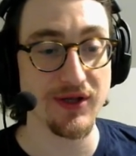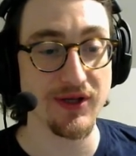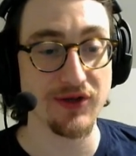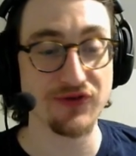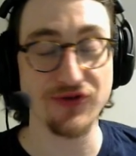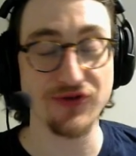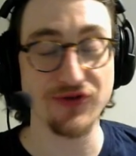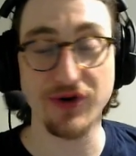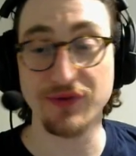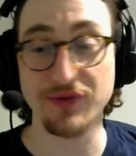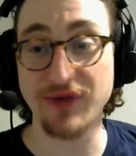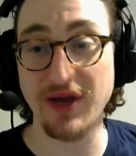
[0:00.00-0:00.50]

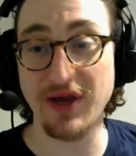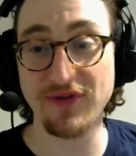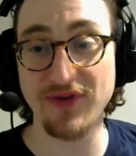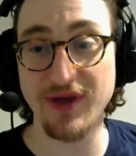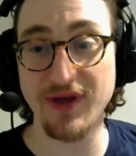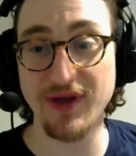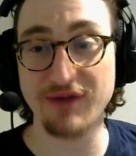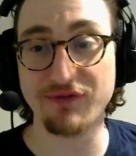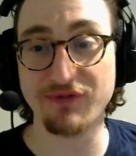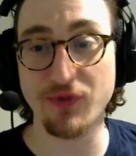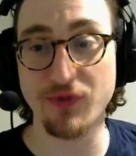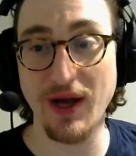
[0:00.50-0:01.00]
So thanks
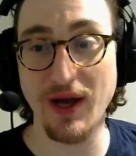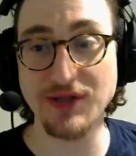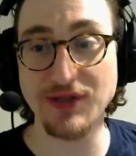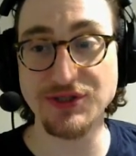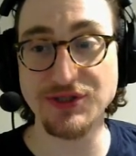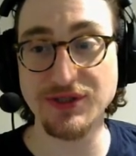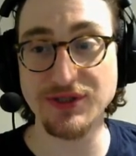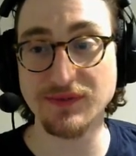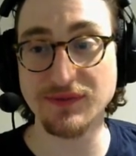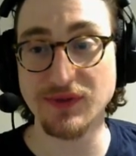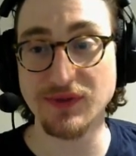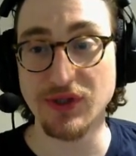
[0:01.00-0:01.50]
again for
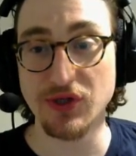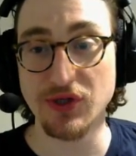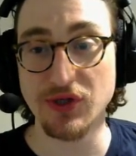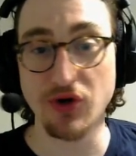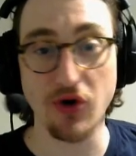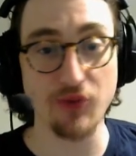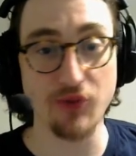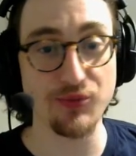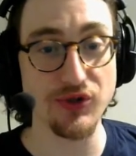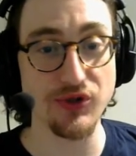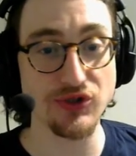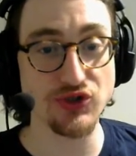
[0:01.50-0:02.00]
watching.
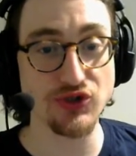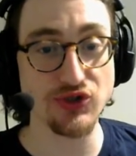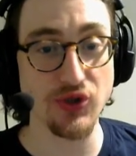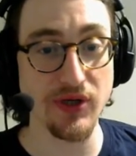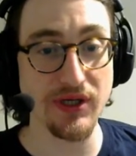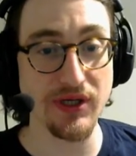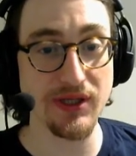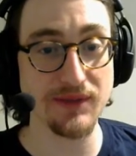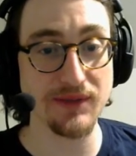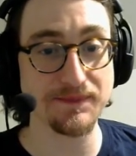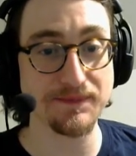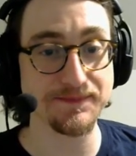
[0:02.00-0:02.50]
Hope you enjoyed
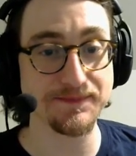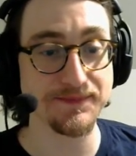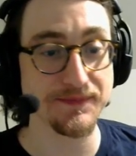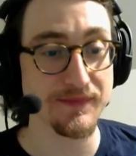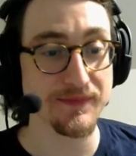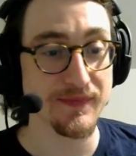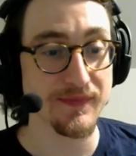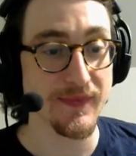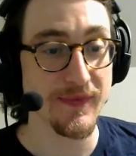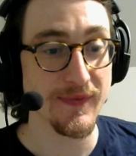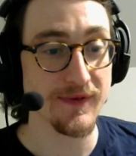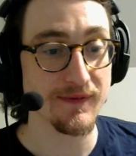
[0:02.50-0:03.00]
it,
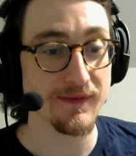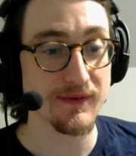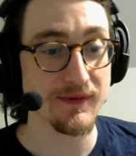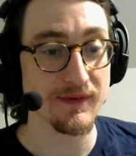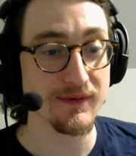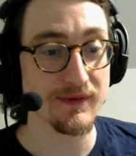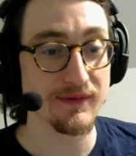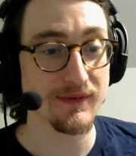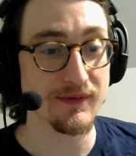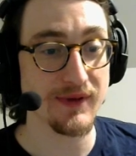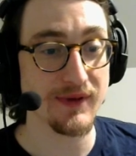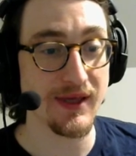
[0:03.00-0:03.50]

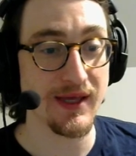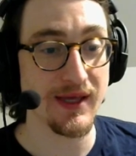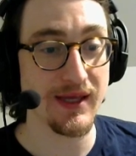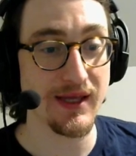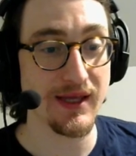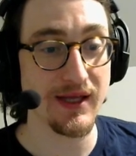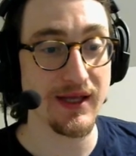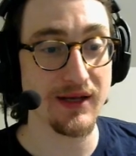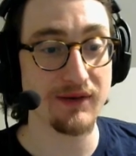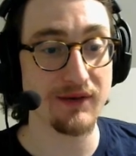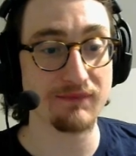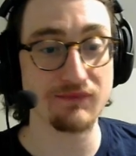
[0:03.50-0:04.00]

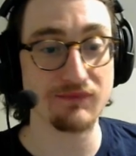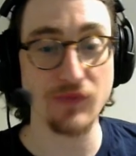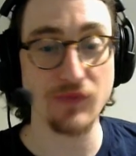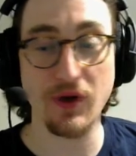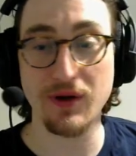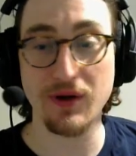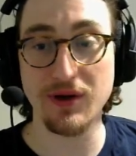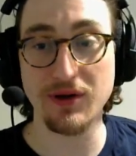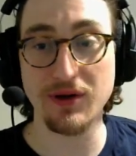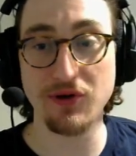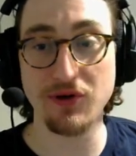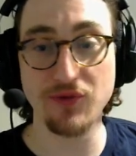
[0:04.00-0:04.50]
and
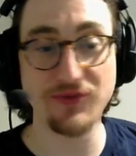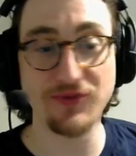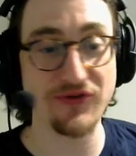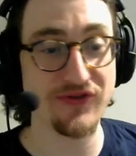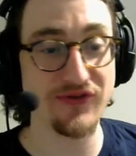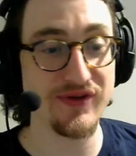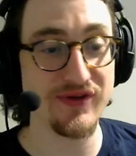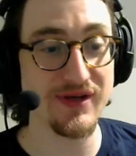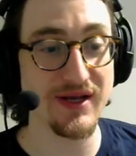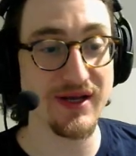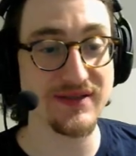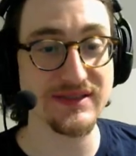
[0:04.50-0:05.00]
hope to
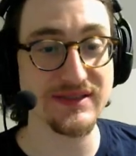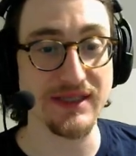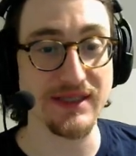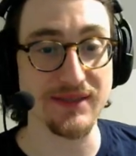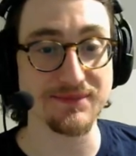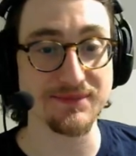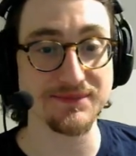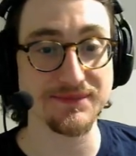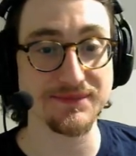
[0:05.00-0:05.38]
see you next time.